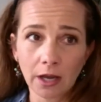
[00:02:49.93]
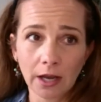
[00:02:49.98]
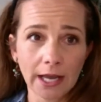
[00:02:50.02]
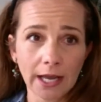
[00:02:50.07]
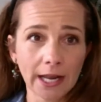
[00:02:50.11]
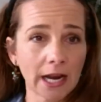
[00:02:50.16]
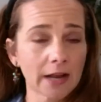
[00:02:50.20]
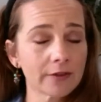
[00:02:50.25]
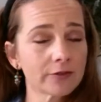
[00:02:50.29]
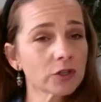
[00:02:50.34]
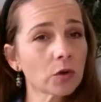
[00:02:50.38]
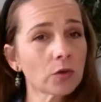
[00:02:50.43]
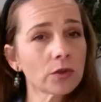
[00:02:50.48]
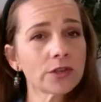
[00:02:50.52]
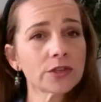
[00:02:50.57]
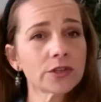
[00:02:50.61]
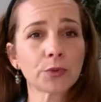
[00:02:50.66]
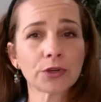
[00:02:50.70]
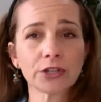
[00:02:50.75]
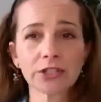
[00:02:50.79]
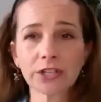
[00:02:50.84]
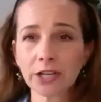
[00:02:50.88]
And I've told
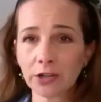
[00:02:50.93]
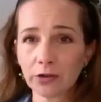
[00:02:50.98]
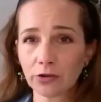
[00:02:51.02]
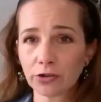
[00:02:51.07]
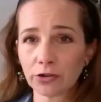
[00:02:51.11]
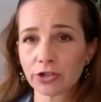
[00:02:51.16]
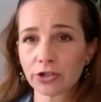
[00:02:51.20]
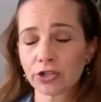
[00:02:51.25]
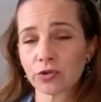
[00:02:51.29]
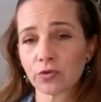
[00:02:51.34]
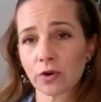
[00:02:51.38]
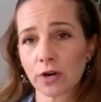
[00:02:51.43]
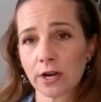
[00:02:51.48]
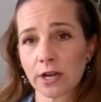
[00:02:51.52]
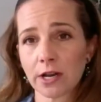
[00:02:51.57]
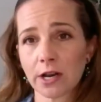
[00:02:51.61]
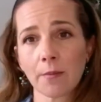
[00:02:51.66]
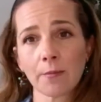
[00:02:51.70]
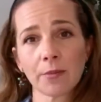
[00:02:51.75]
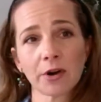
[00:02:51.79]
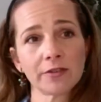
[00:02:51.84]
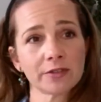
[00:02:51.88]
this particular story a
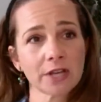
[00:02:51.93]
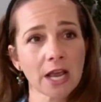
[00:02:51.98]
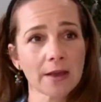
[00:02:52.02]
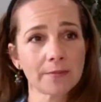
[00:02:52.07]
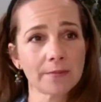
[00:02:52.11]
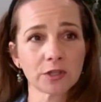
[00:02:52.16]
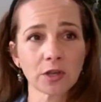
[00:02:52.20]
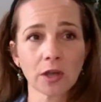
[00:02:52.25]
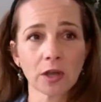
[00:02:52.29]
number of times.